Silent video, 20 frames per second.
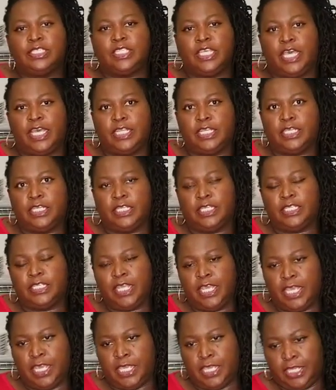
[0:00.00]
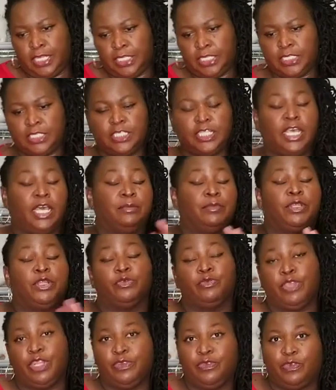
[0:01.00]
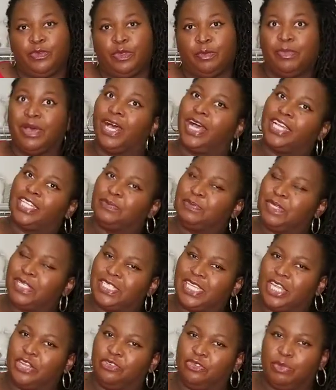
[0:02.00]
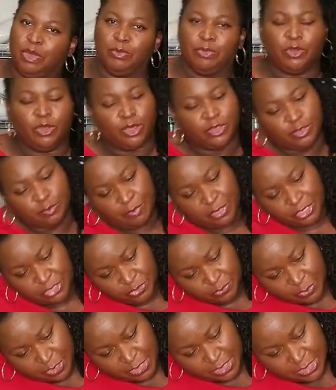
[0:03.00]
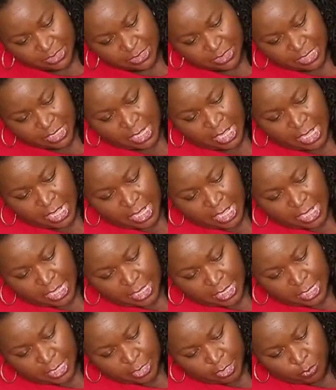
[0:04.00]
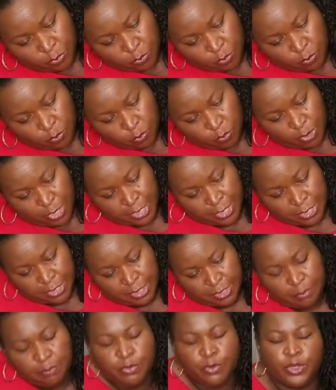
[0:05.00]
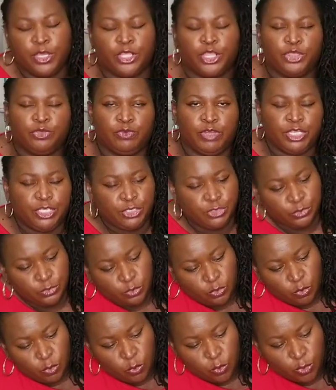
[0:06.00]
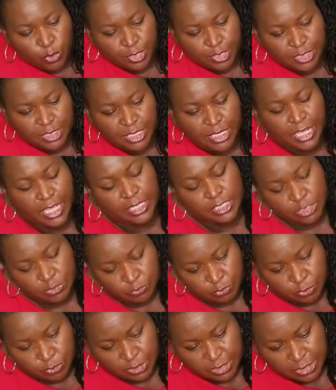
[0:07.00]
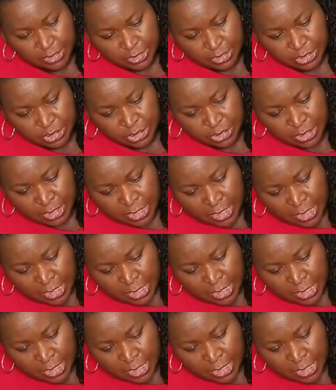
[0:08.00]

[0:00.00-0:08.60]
set contains, I'm going to read it from the box because I don't remember all the measurements, a 1.32 quart casserole dish.